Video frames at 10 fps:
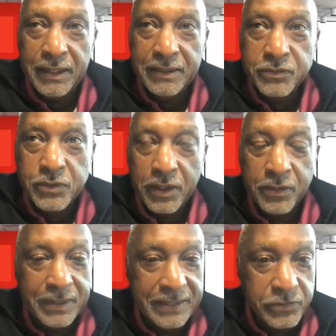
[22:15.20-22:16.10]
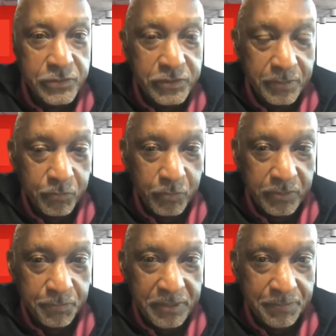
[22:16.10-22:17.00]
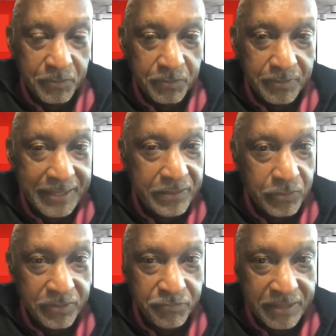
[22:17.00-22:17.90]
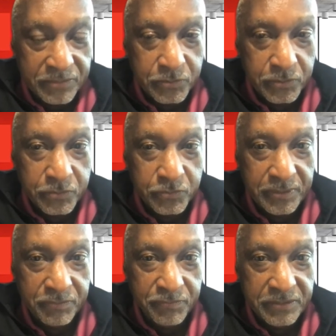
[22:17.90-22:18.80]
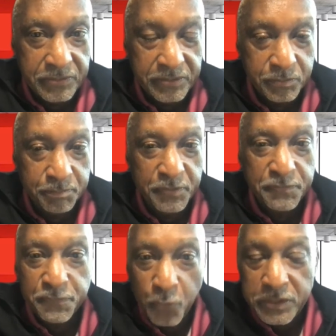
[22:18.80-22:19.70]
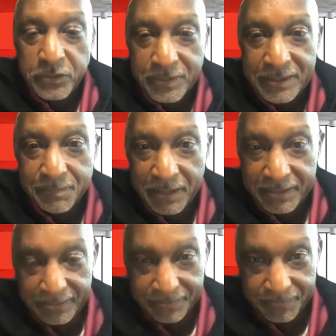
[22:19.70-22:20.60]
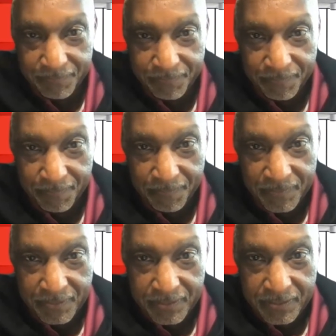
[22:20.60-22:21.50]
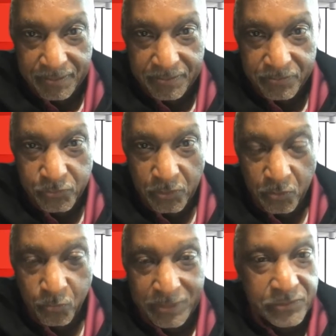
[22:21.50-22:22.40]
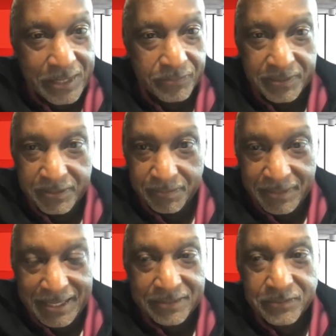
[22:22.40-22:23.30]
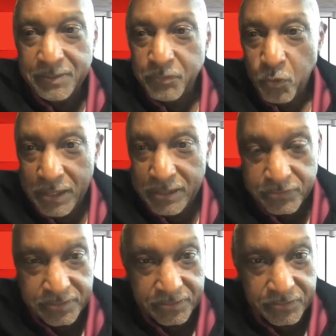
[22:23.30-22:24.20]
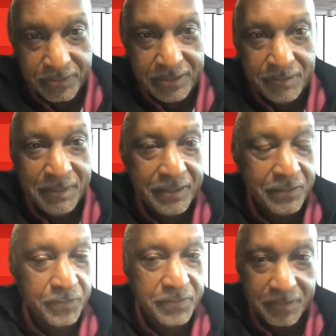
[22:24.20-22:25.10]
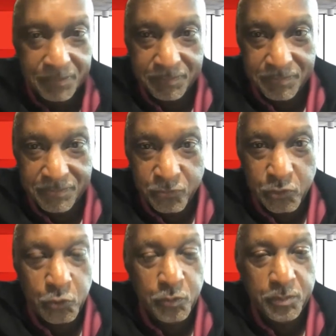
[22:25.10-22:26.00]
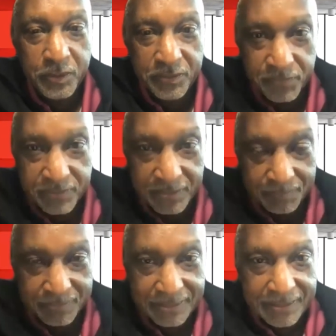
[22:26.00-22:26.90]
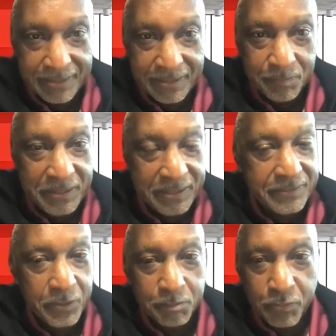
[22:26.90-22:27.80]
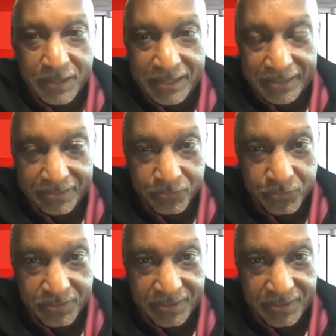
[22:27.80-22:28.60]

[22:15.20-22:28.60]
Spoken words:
start a relationship with people, angel investors and VCs before you need money. So reach out to them, ask them questions, email them, Zoom with them, pick their brains.